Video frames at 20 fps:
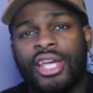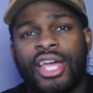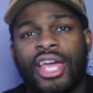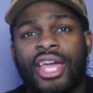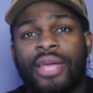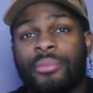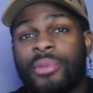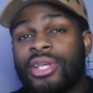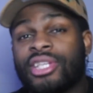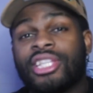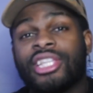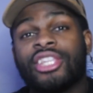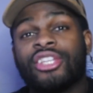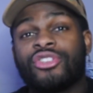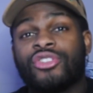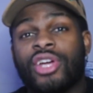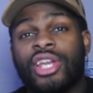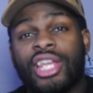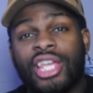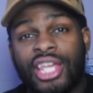And basically they're
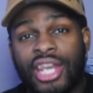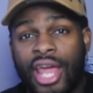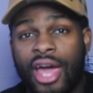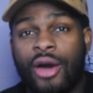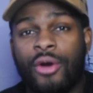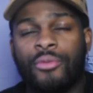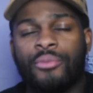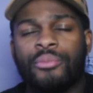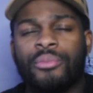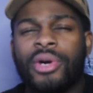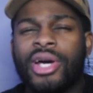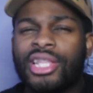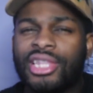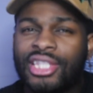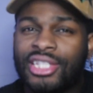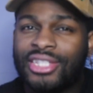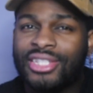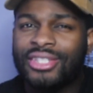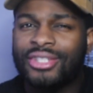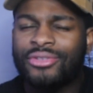trying to get out, but
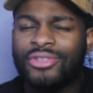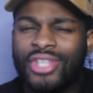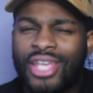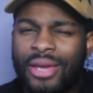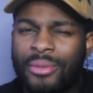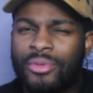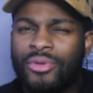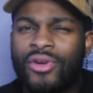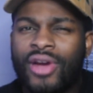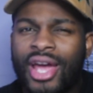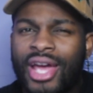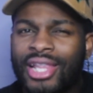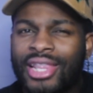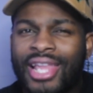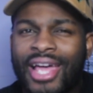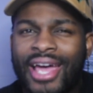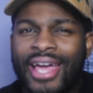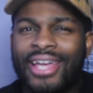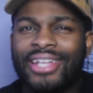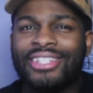the Samurai
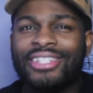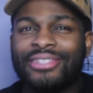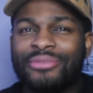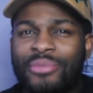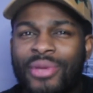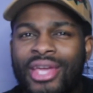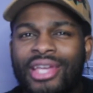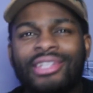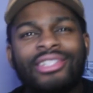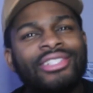Alliance is making